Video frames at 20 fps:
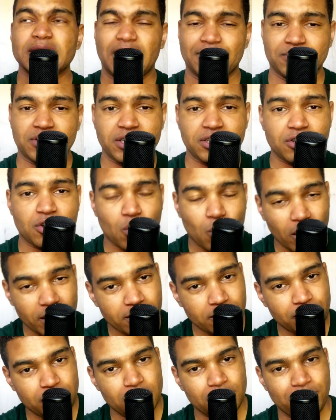I've seen
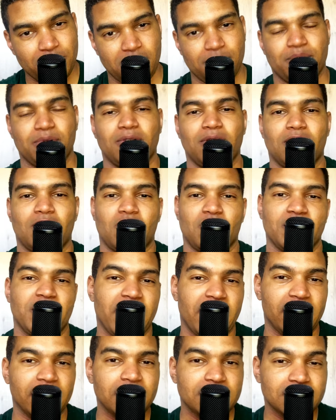quite a few people
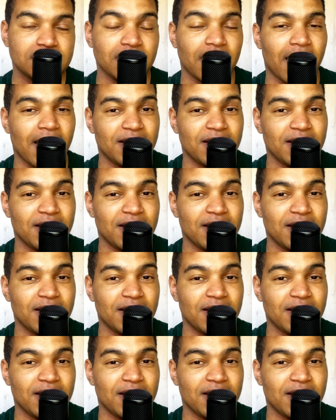on X